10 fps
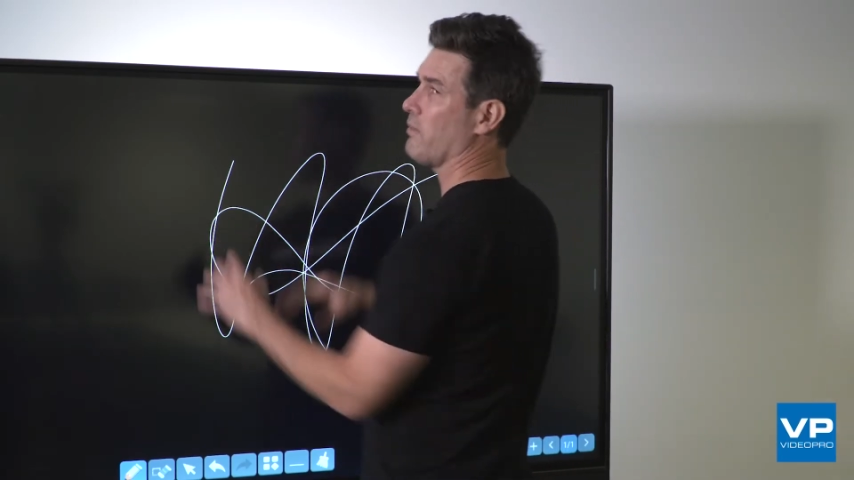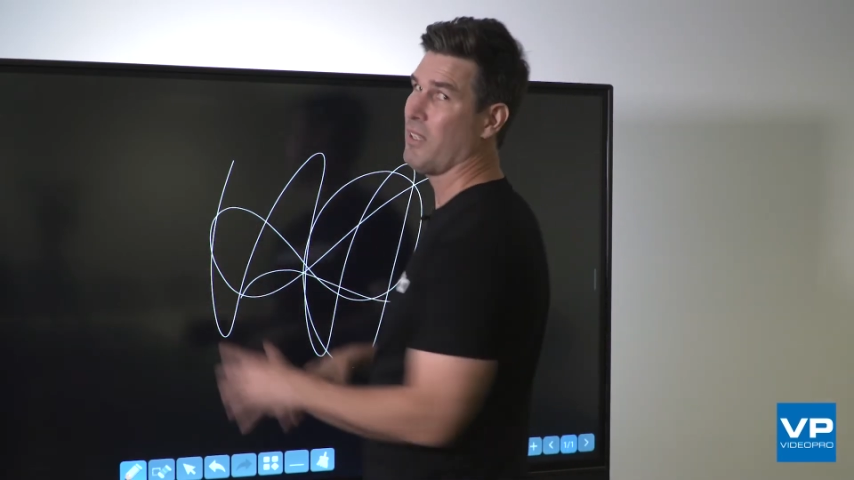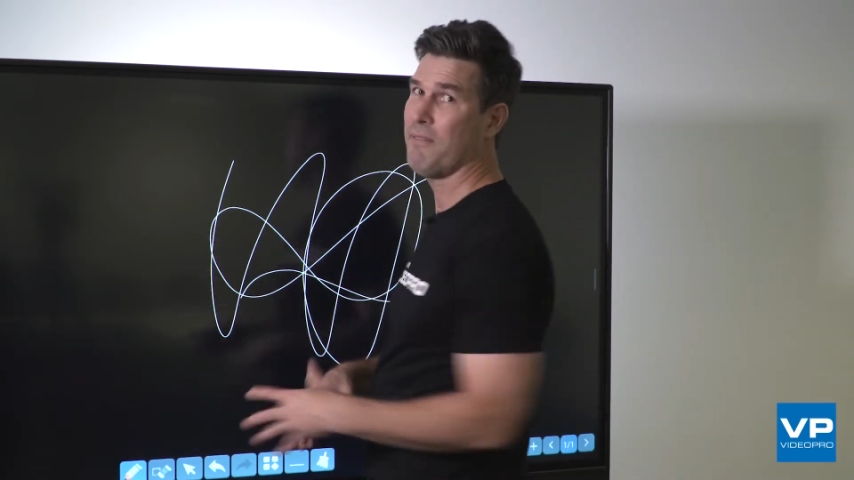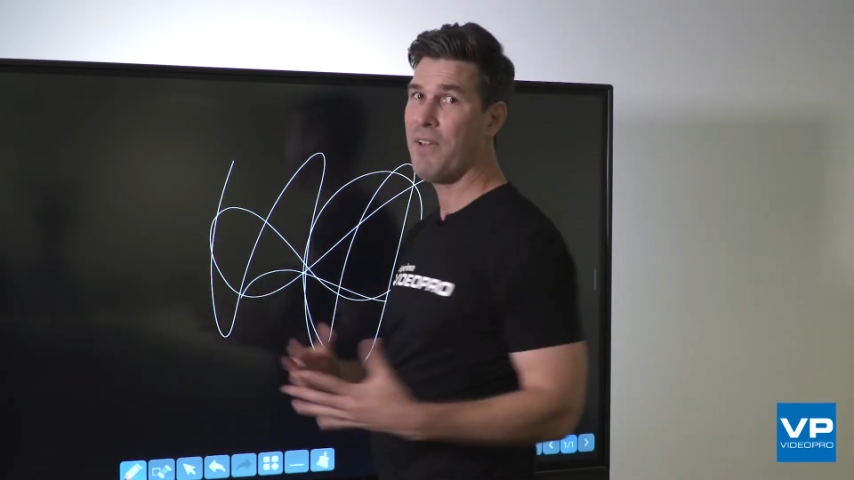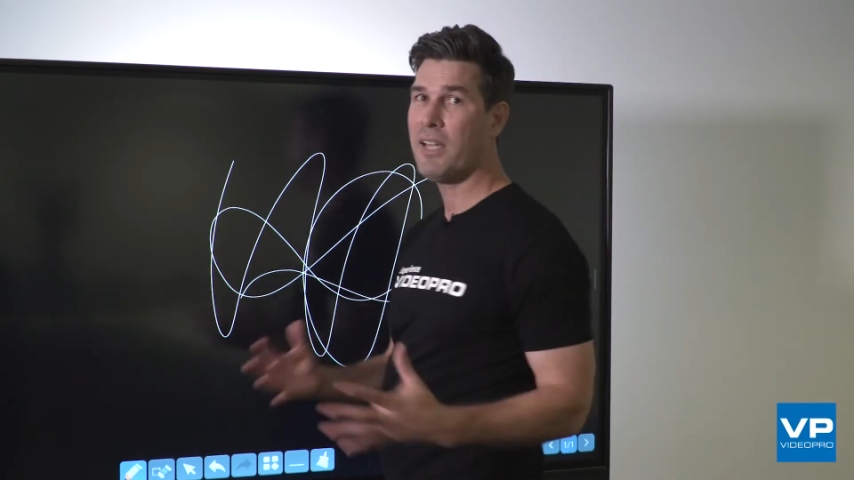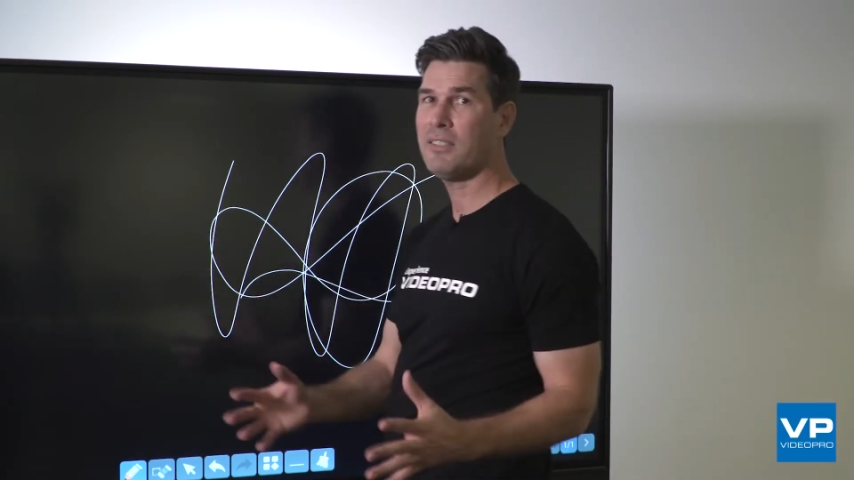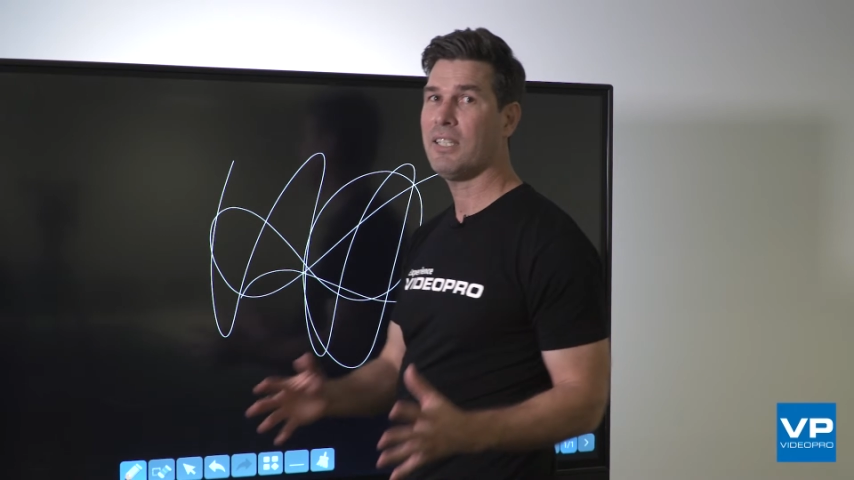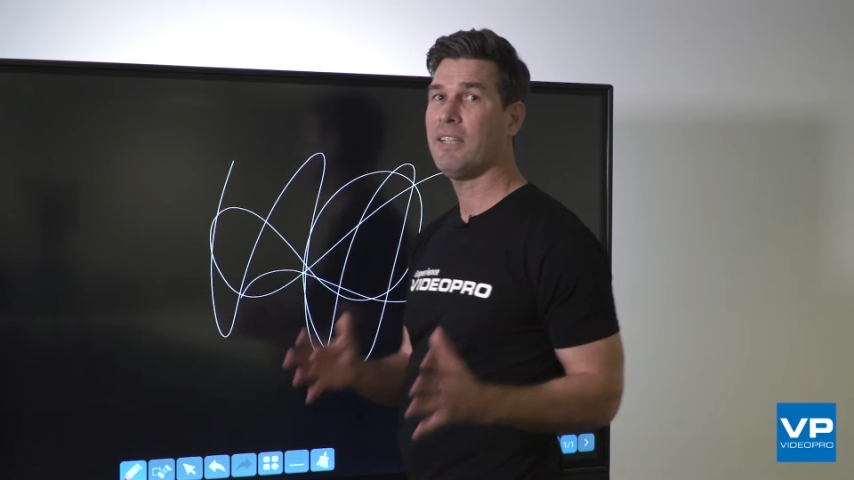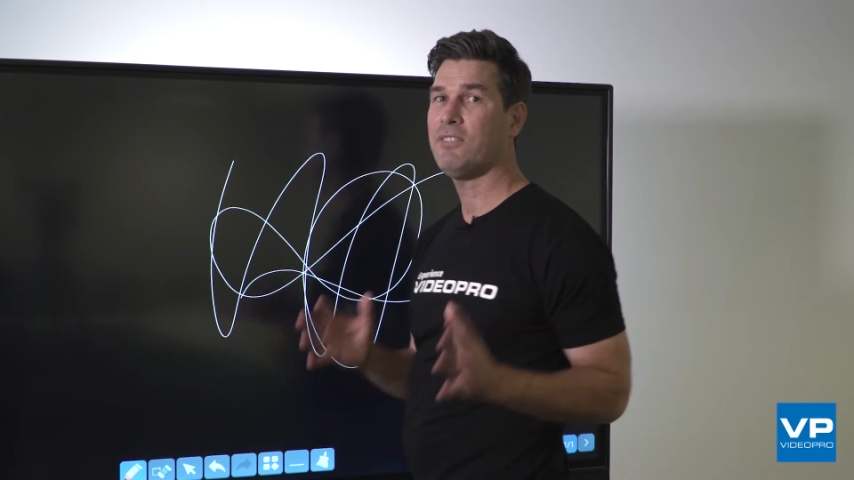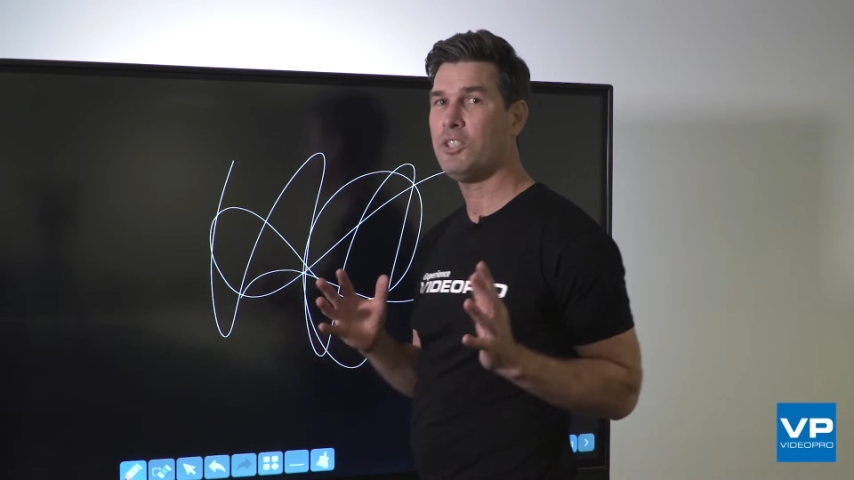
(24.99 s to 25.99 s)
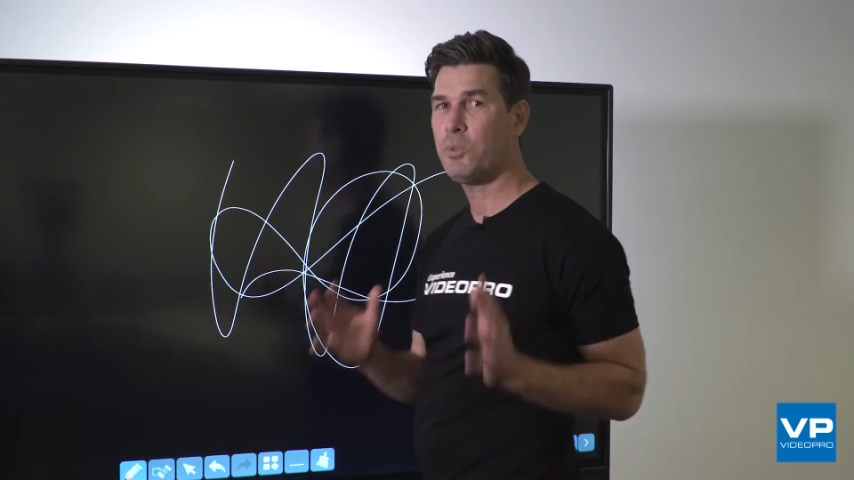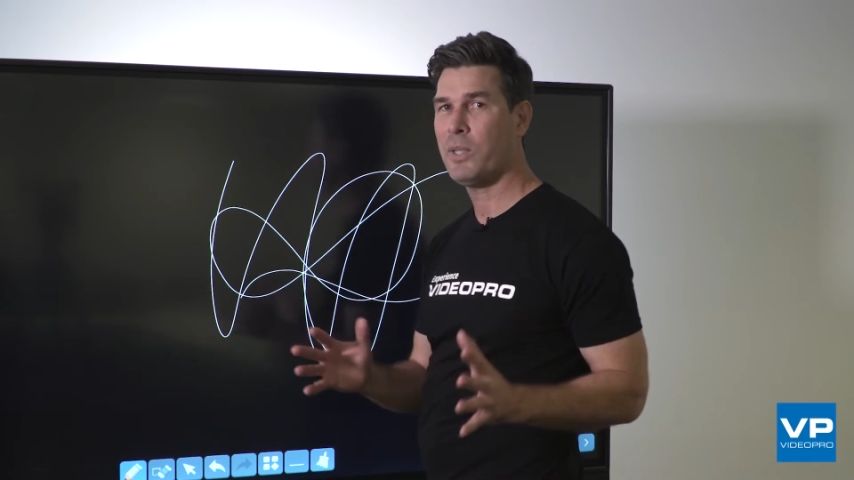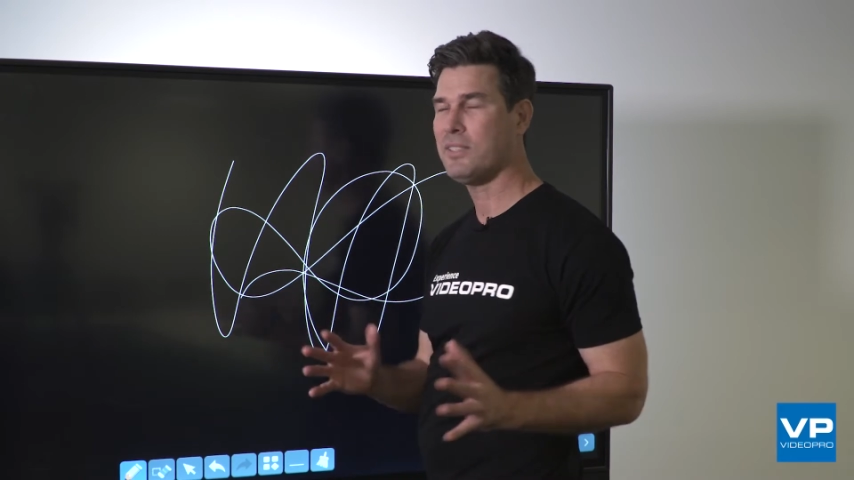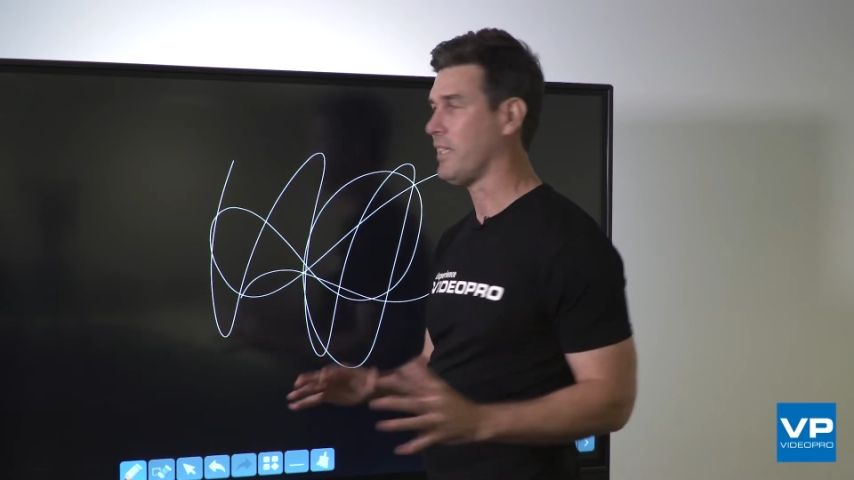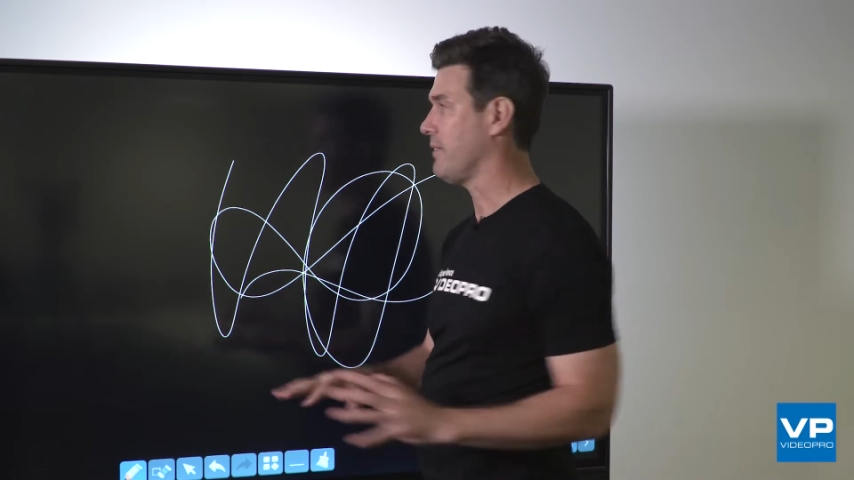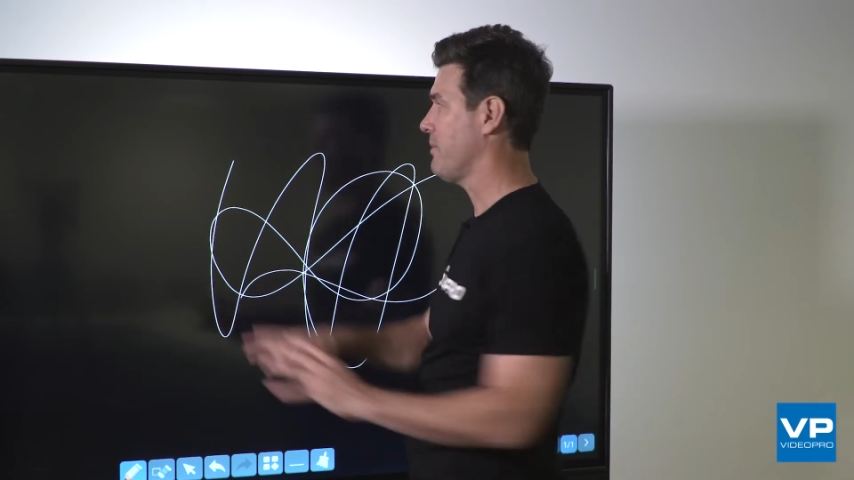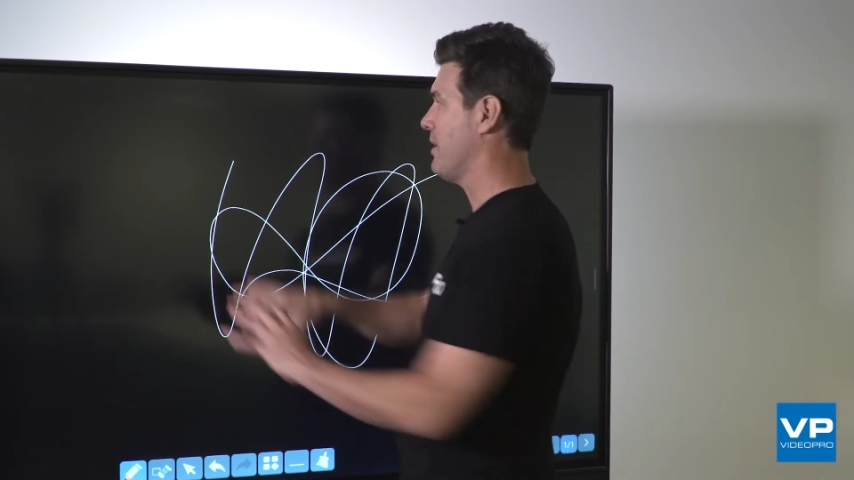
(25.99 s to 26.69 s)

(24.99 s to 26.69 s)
In fact, it gives you 20.